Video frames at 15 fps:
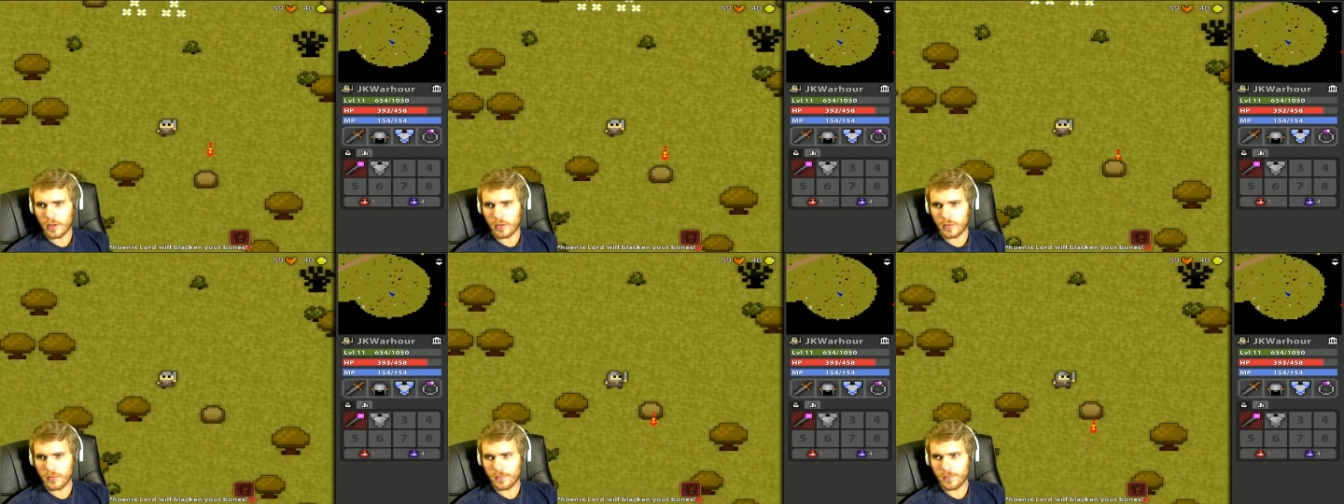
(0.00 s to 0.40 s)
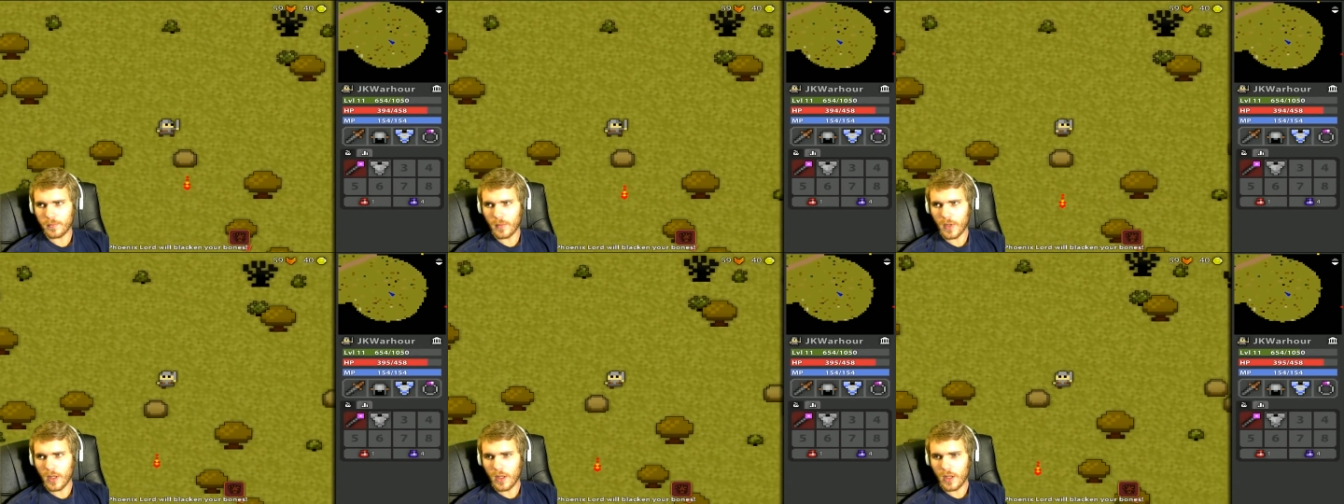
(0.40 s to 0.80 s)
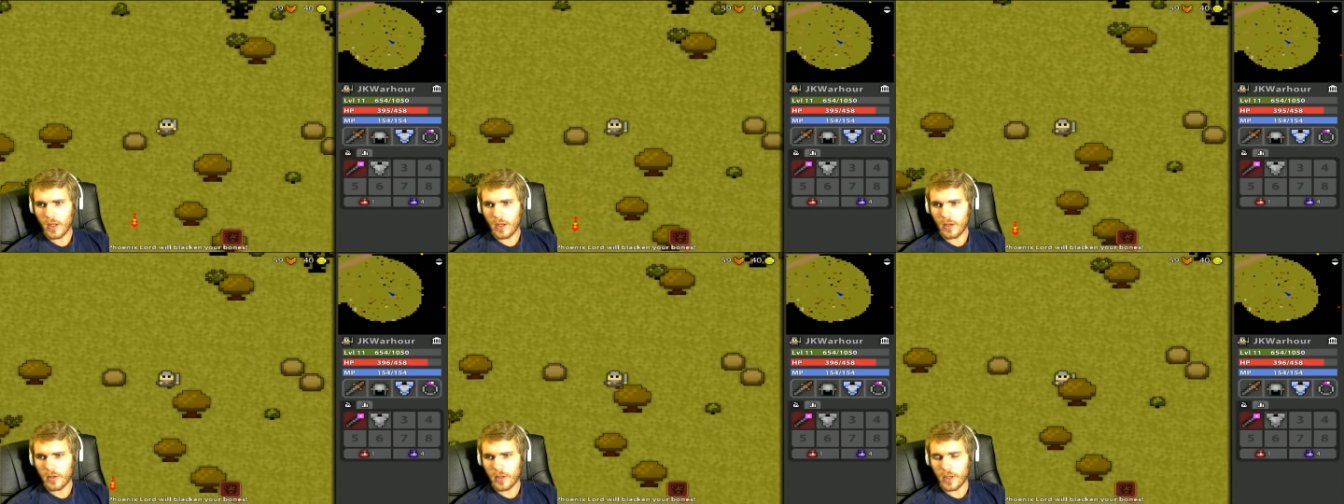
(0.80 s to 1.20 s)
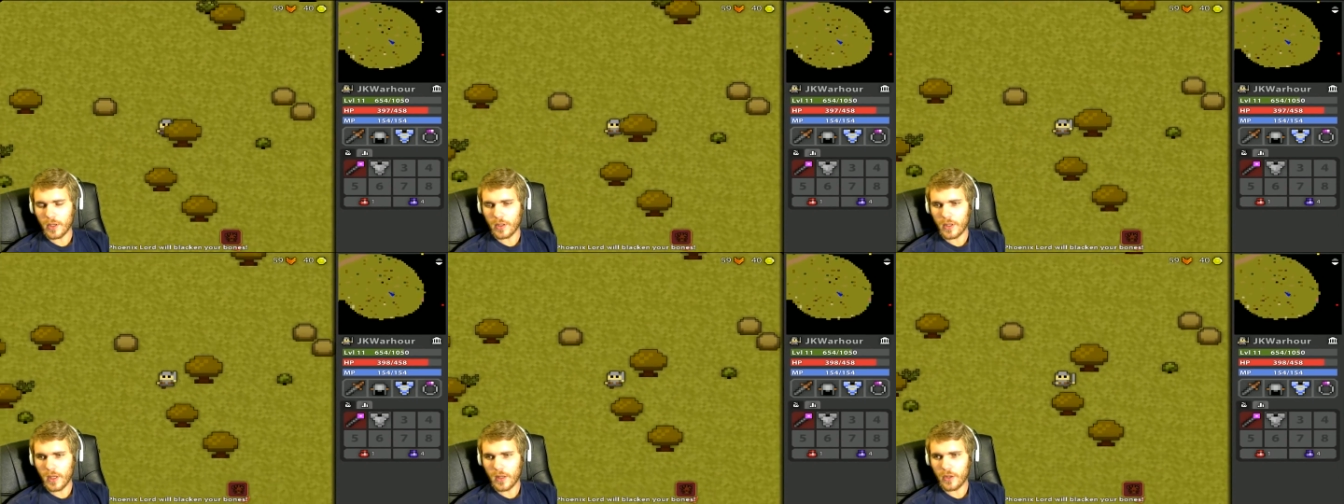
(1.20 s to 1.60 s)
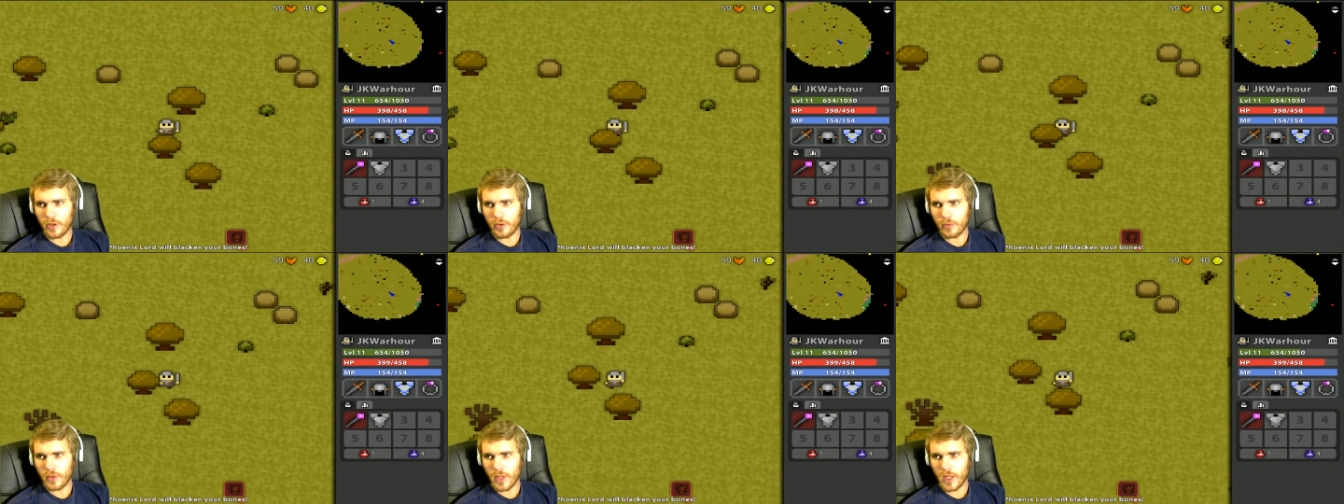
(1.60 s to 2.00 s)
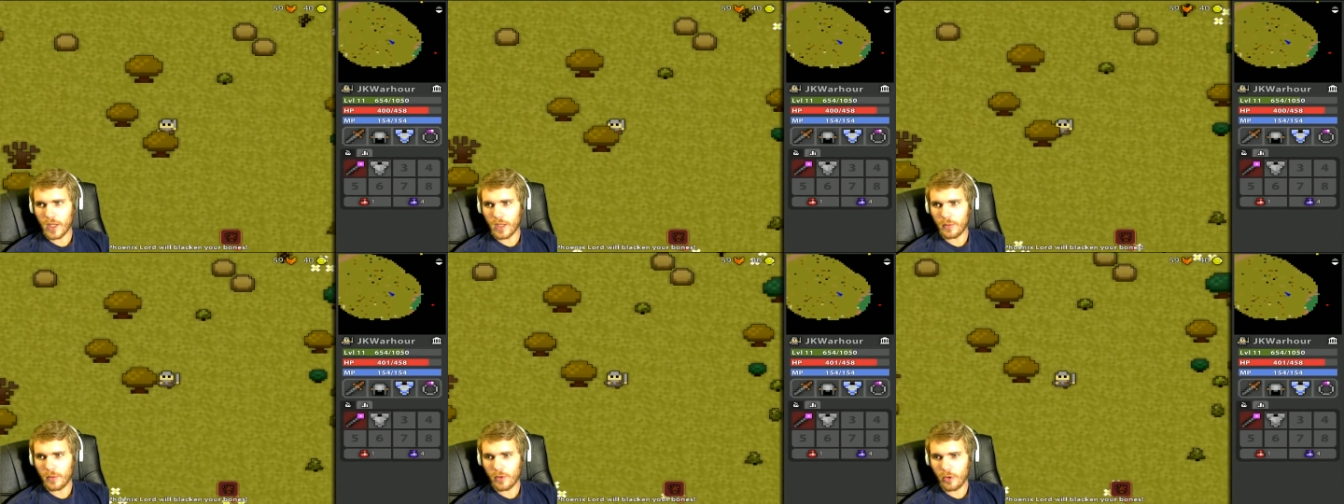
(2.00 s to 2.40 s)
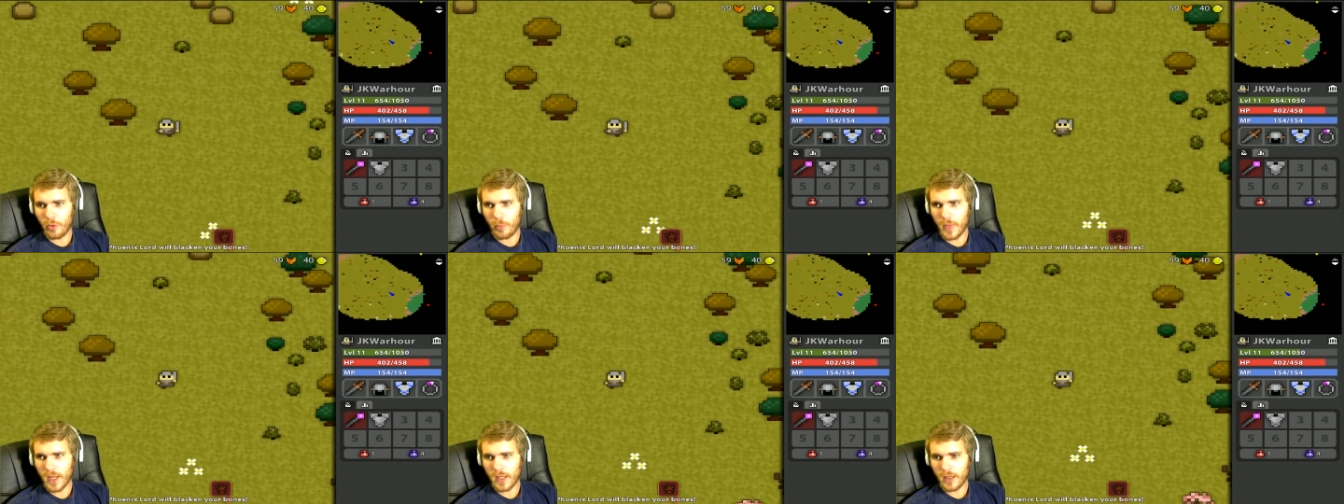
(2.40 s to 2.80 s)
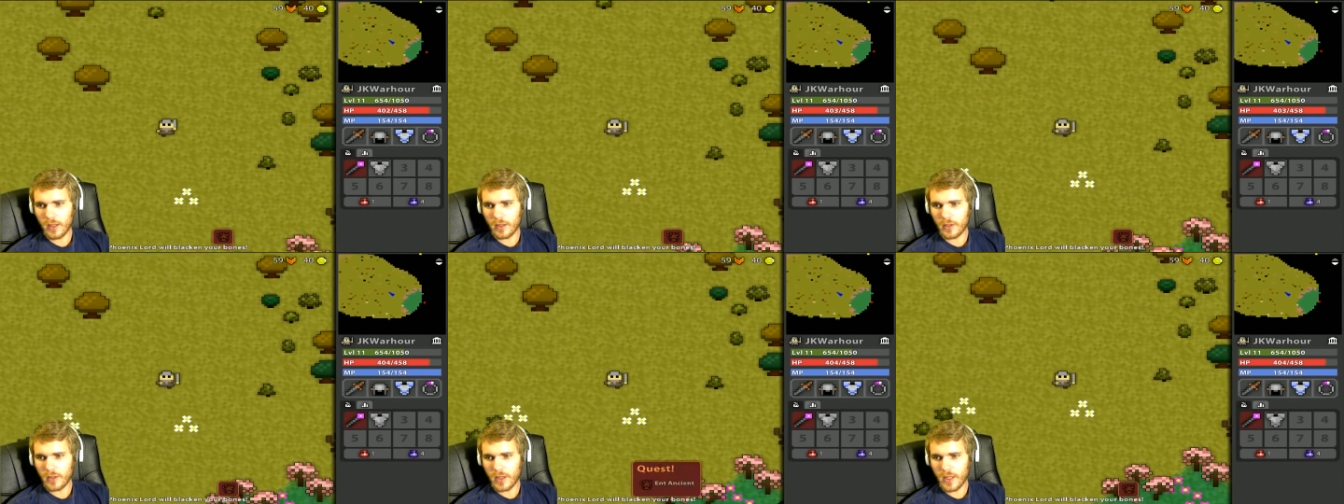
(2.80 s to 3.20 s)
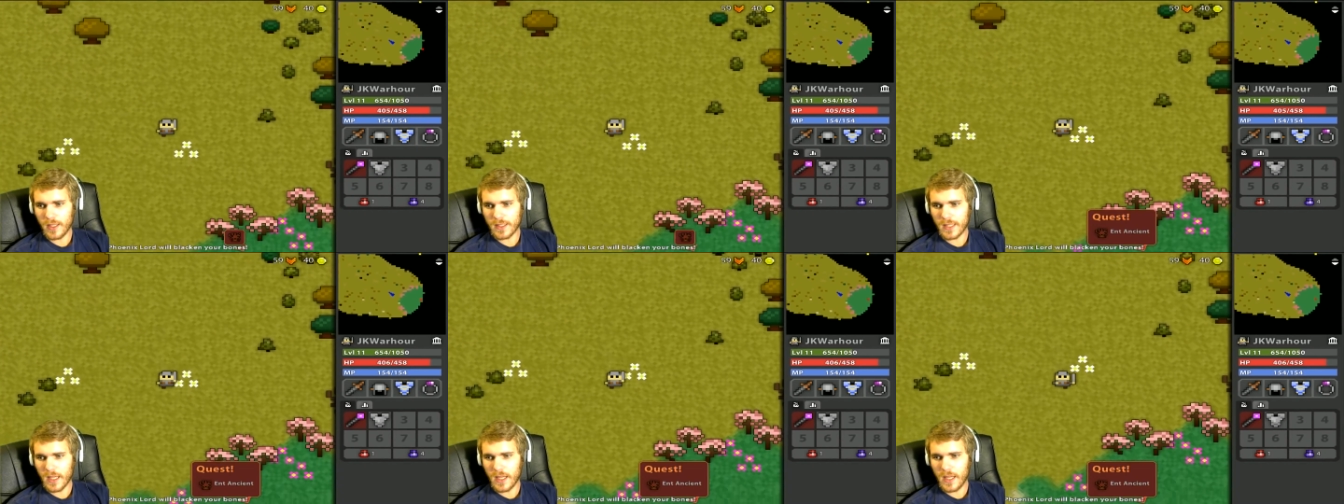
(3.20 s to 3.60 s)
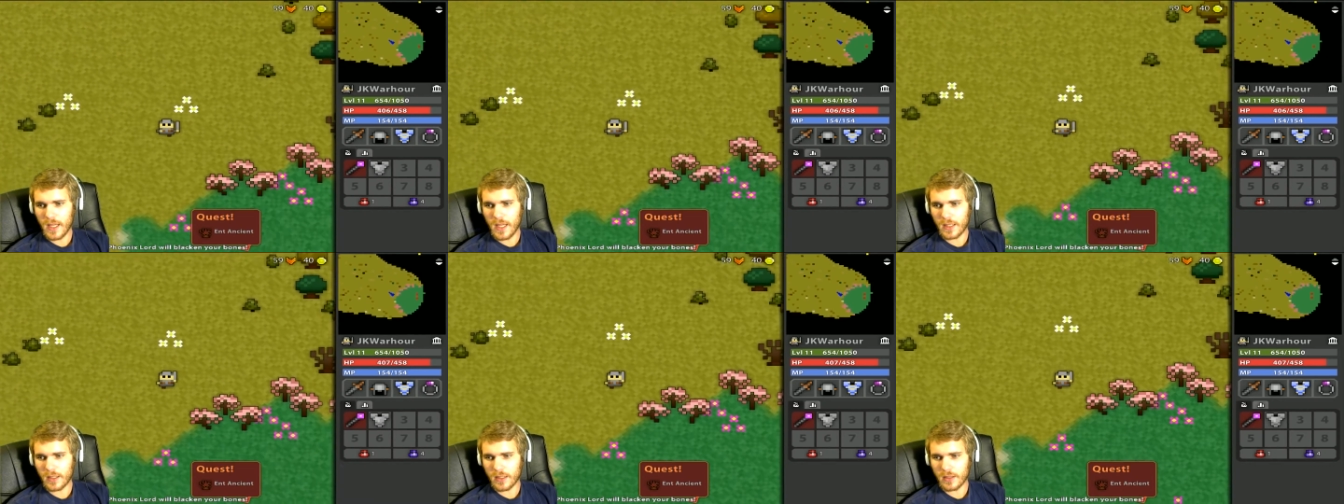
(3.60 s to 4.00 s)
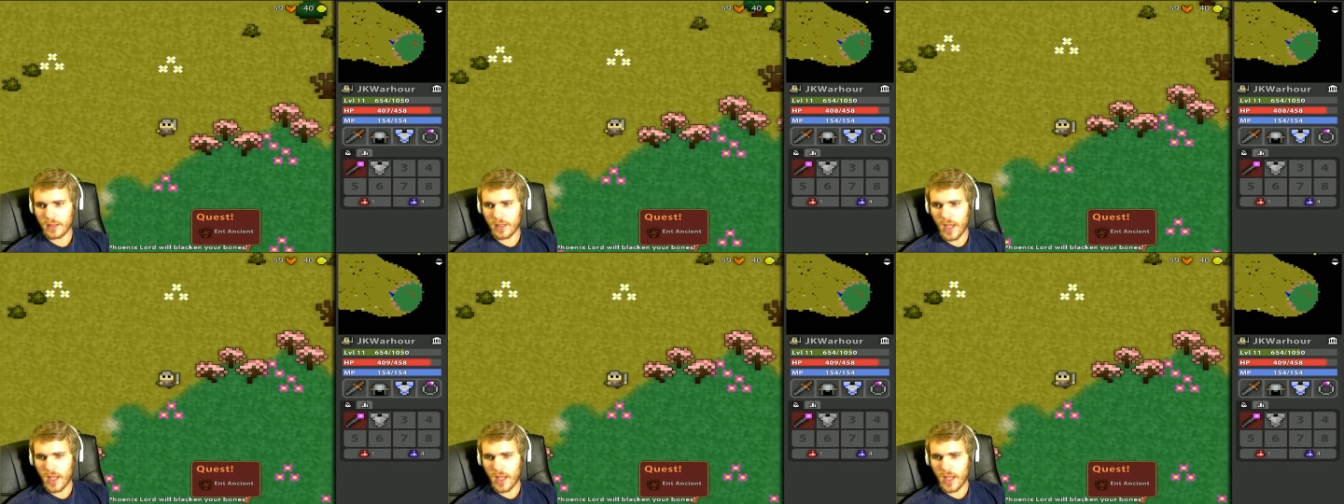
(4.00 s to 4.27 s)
Thank you. Okay, now that you're dead, we're going back onto this Ent